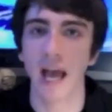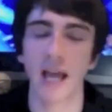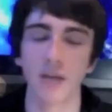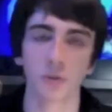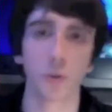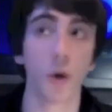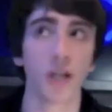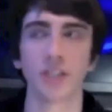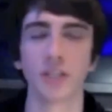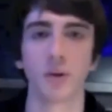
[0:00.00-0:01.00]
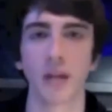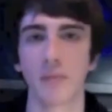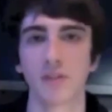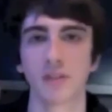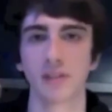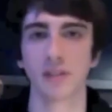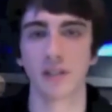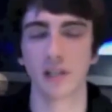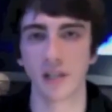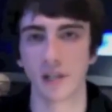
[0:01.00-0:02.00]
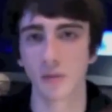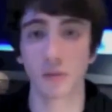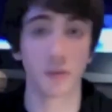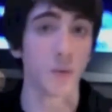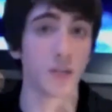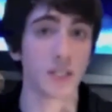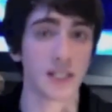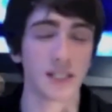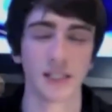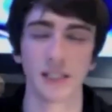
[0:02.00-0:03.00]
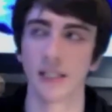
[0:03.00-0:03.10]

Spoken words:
It was quite cheap on Amazon, it was on my wish list,